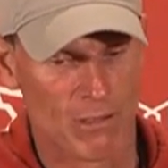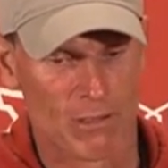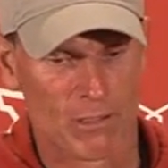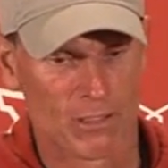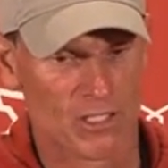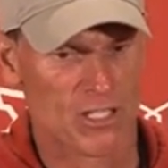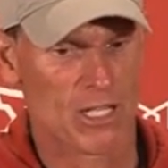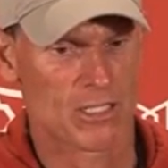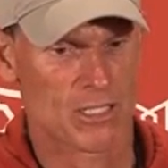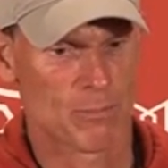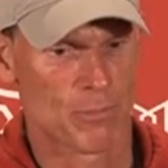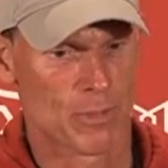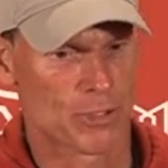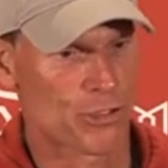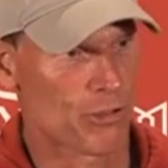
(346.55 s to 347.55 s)
Just has a
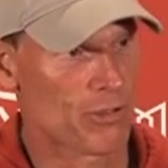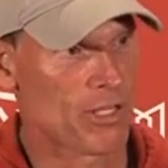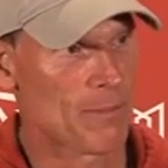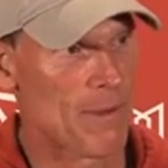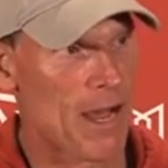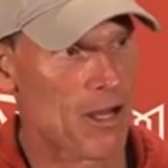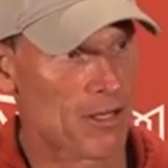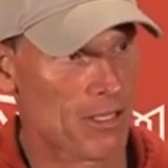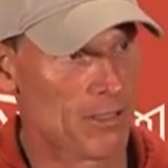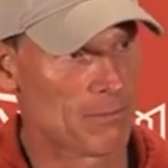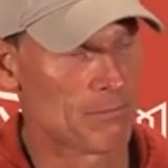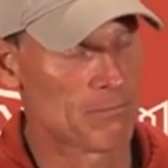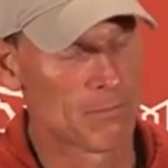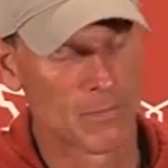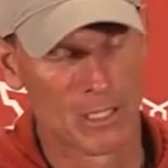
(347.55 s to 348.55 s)
maturity about
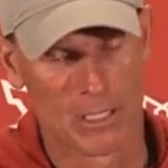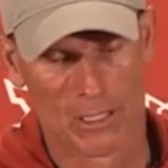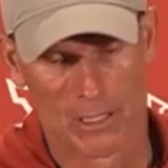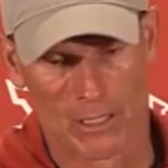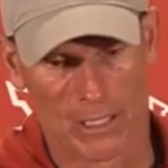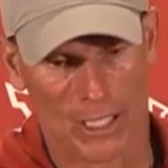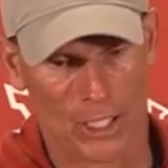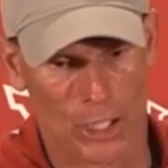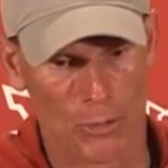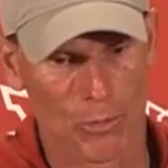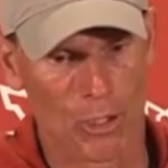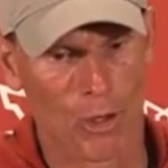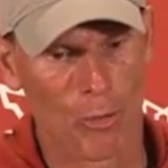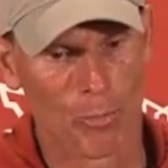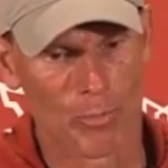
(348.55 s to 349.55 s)
him like you would
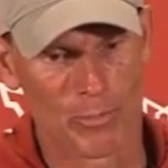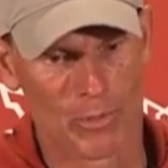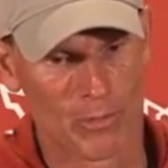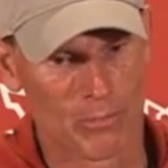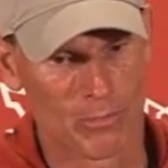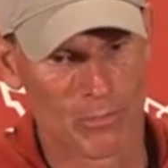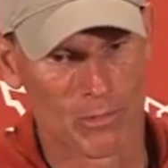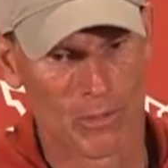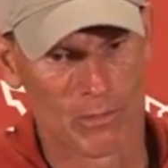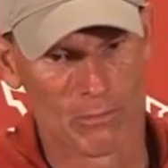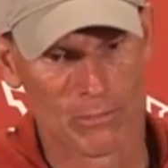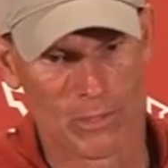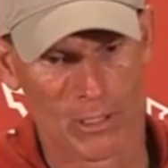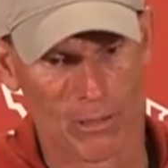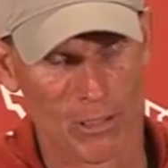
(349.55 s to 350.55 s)
hope,
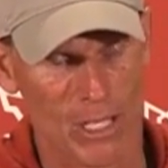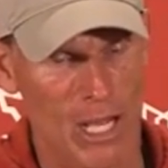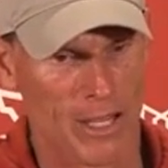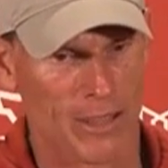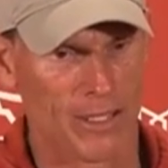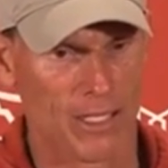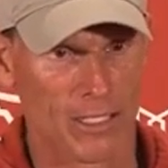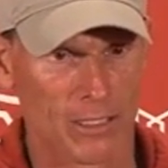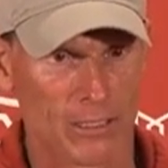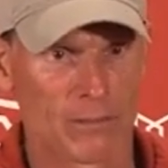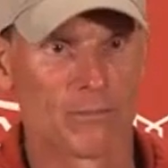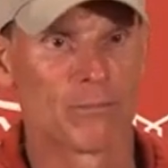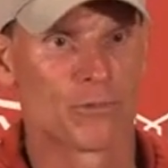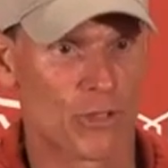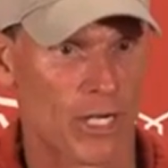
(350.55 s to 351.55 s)
you know, a lot of the
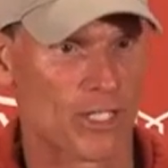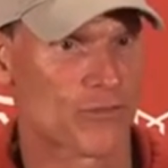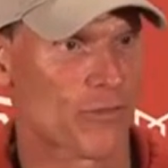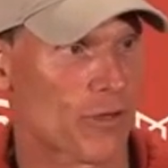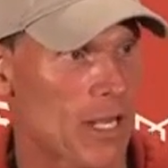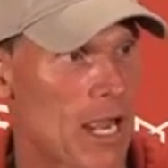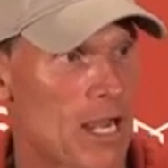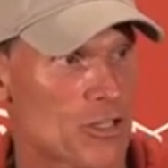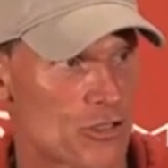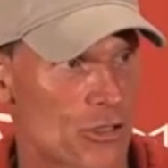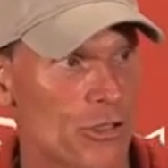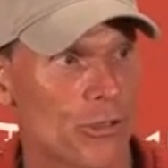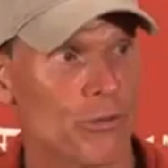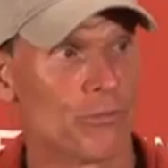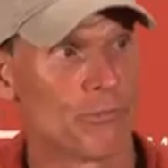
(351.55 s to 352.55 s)
transfer guys
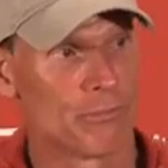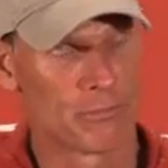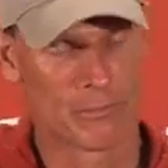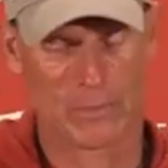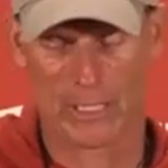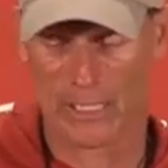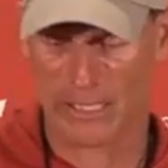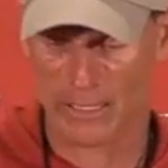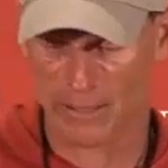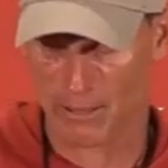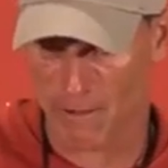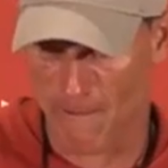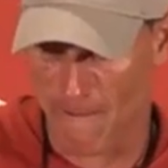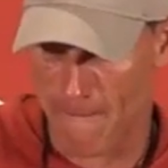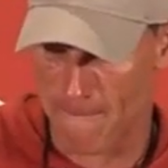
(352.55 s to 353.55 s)
do.
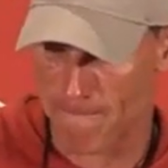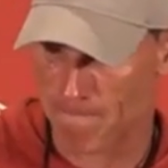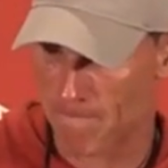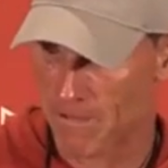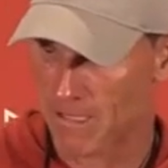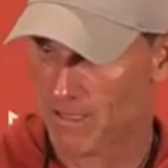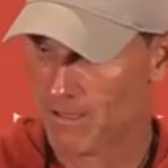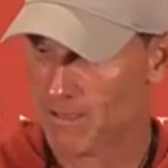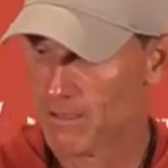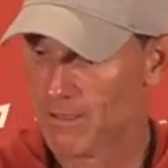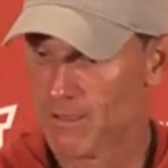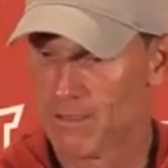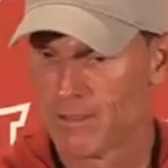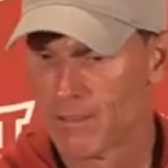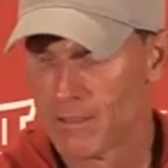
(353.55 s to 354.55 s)
And
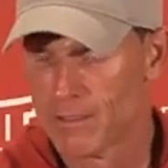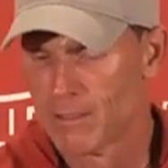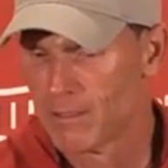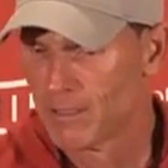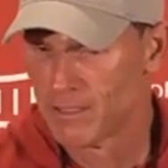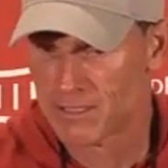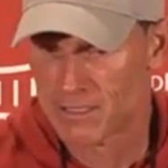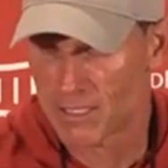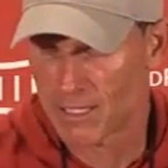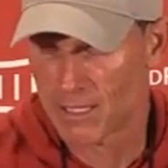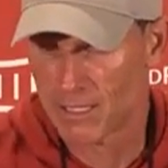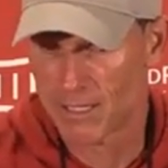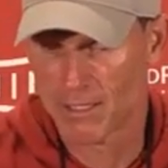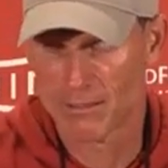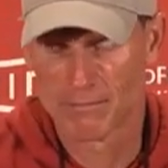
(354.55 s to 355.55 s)
he's
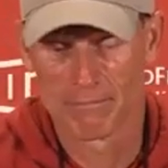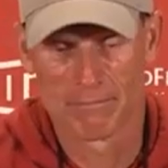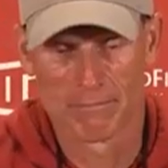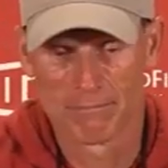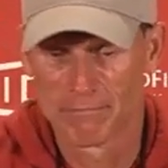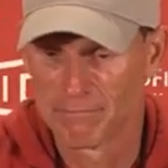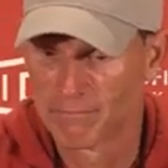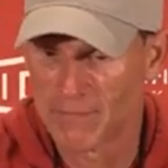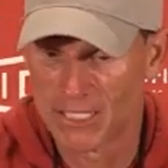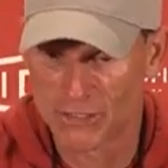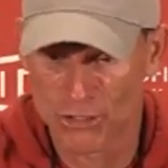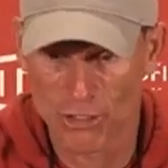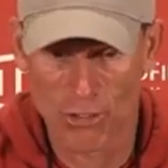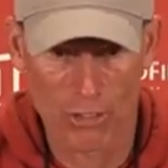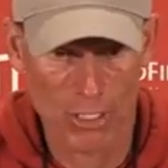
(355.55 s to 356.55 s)

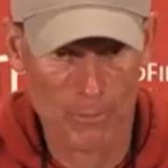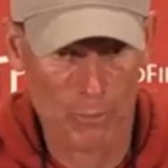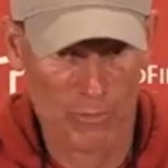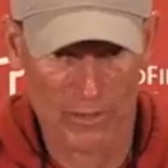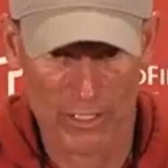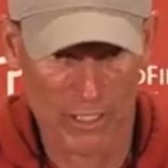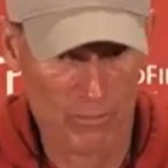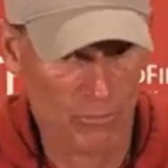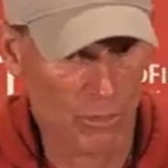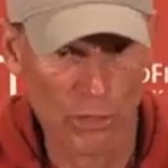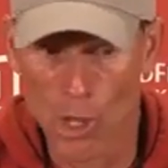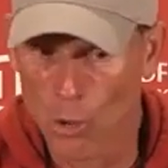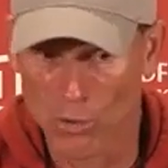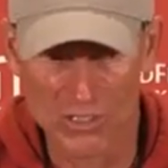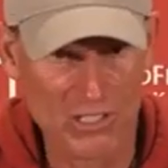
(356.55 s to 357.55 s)
showed up with here with
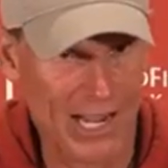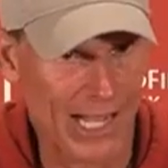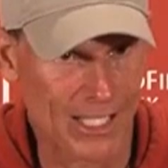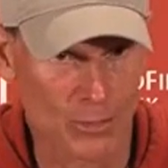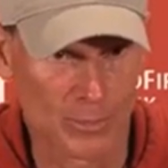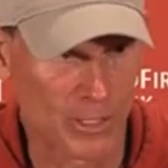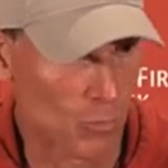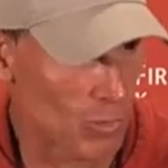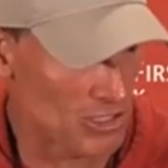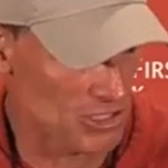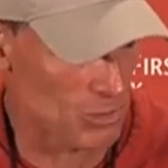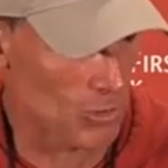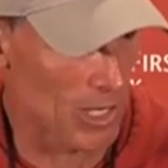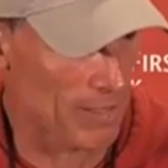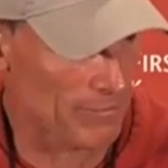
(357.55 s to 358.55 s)
no entitlement
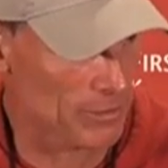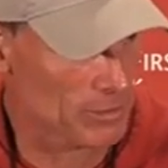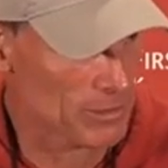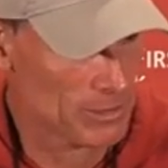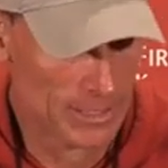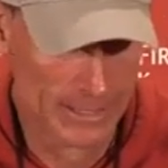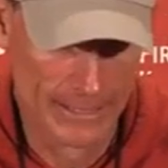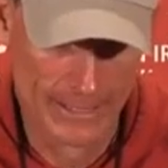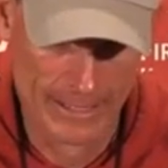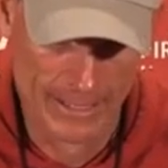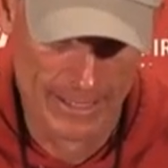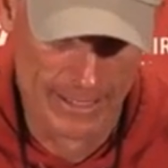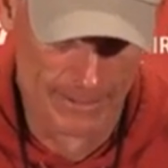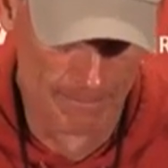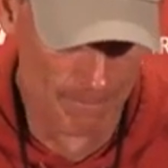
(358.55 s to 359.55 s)
whatsoever
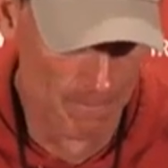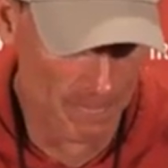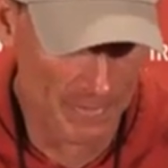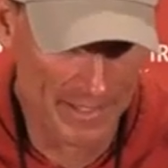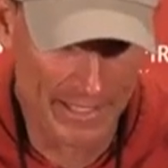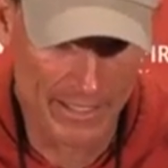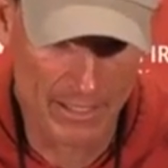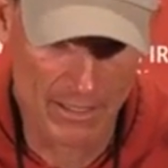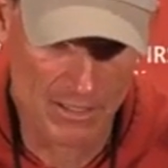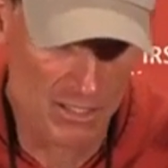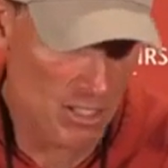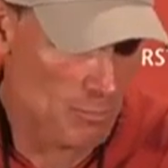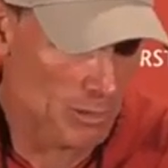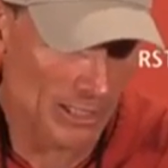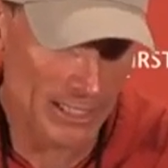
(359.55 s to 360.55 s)
and is
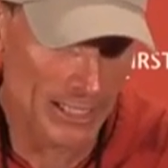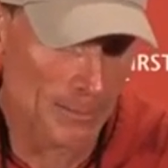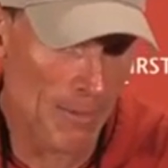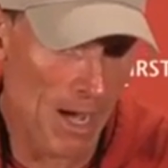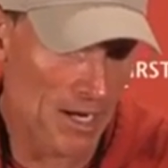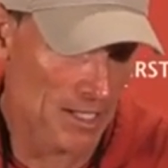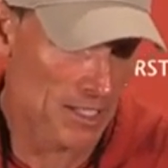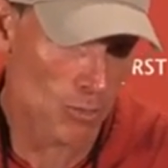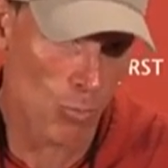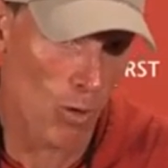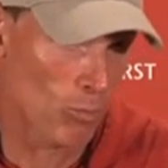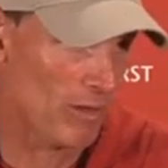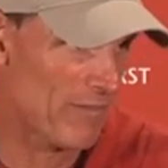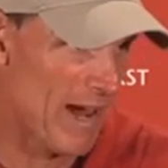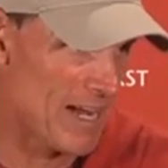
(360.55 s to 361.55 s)
completely bought into what
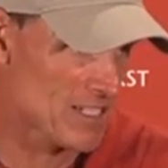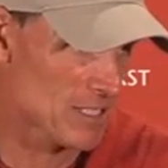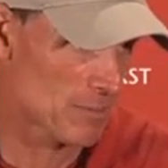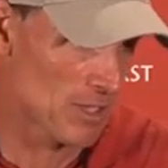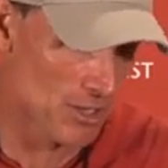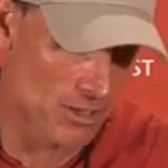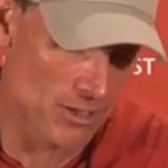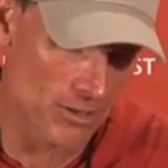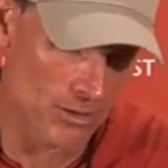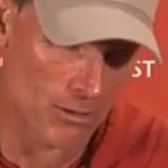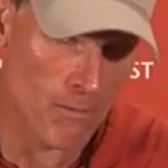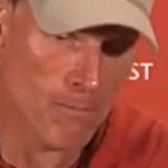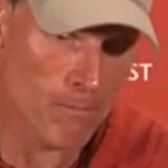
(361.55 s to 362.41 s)
we've asked him to do.